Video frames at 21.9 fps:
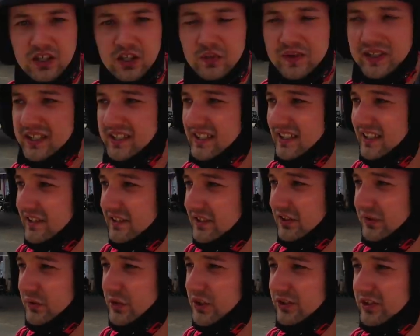Alright, yeah,
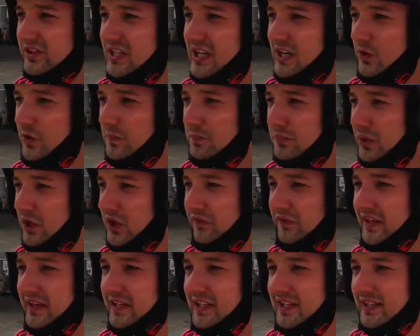this was now a
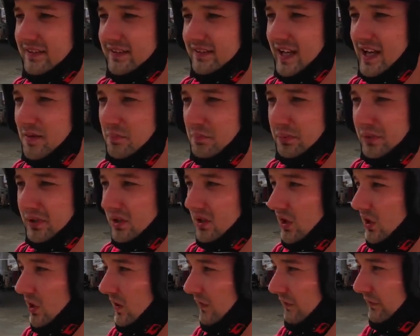perfect example
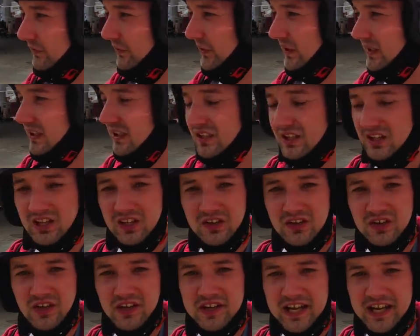of
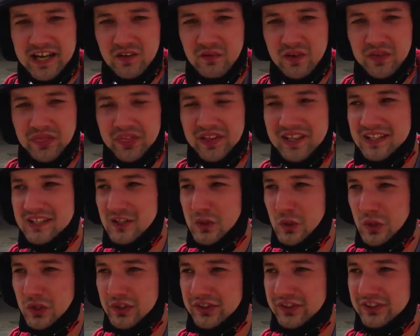not everything
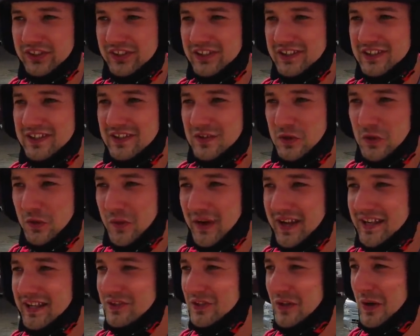goes
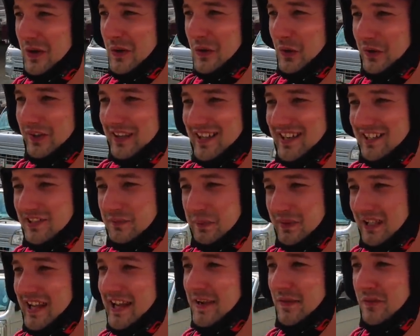right or goes as
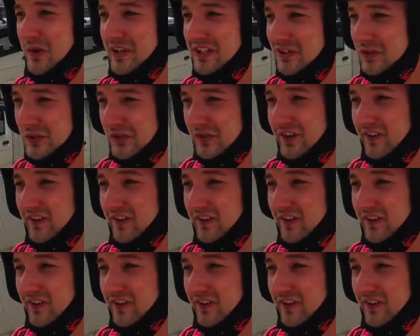planned when you